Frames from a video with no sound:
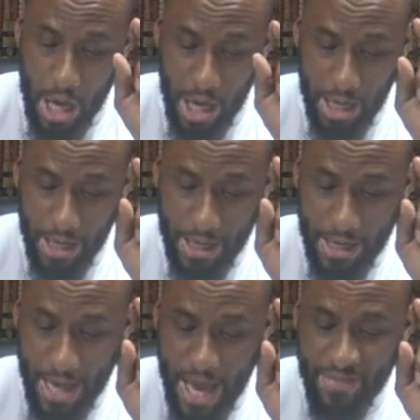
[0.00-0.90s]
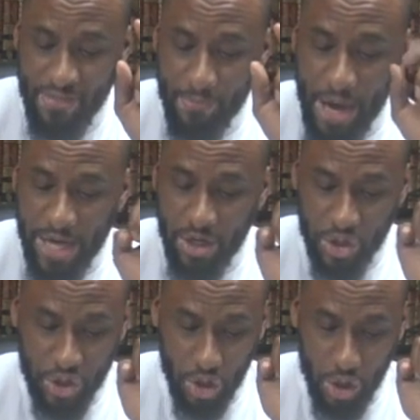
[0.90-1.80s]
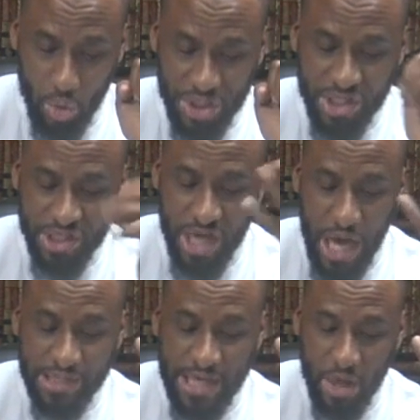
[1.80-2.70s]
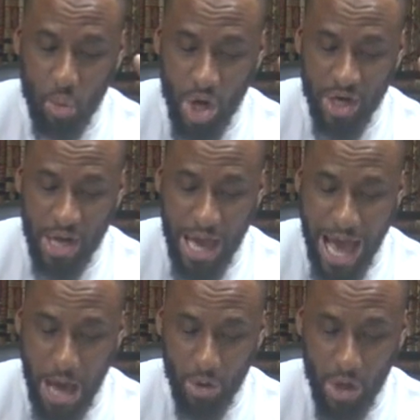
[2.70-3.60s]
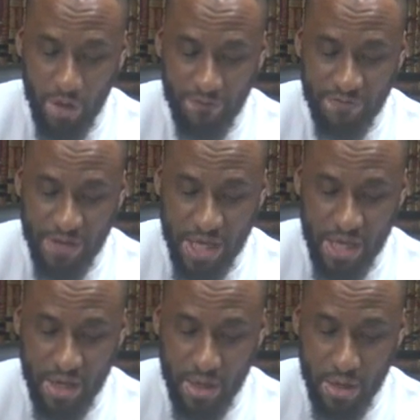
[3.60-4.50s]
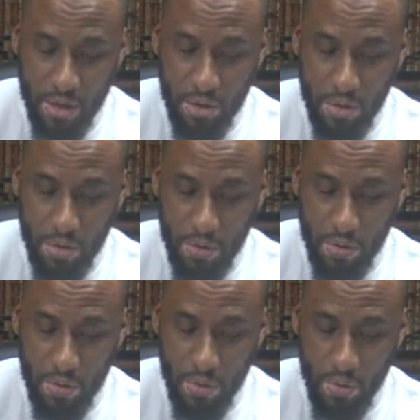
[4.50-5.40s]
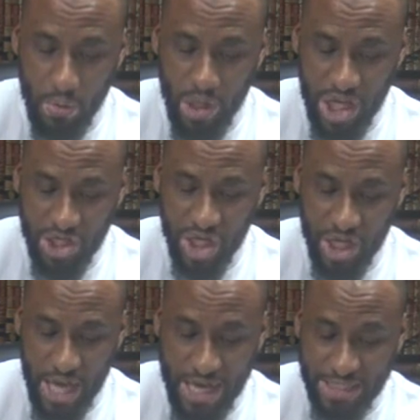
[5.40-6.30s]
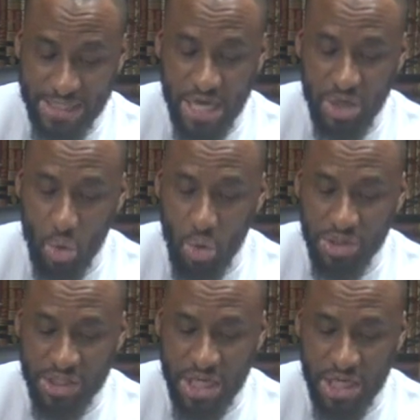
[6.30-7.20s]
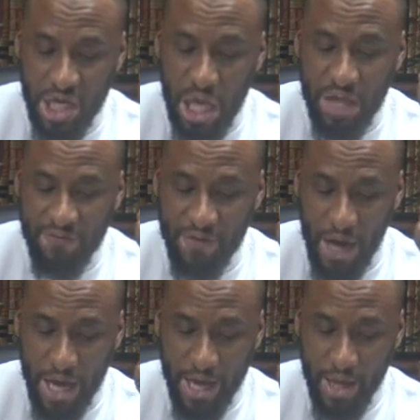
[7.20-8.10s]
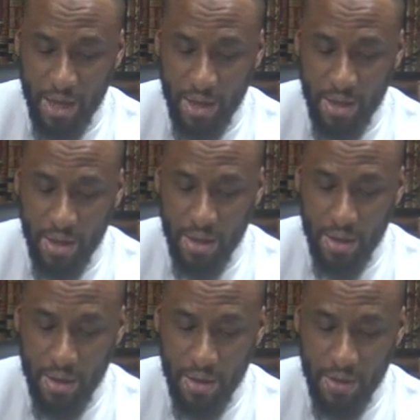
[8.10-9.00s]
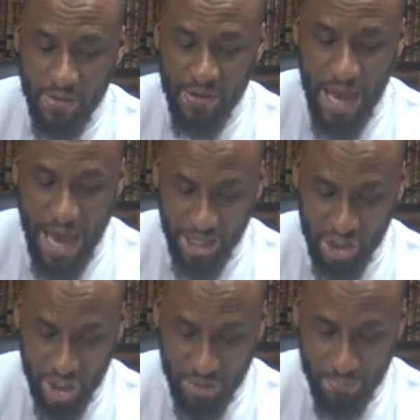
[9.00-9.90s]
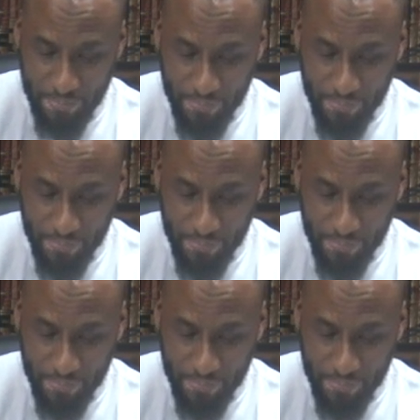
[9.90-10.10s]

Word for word: Uh, and the minor shirk, which does not take one out of the religion. And he said, nor does it nullify the action.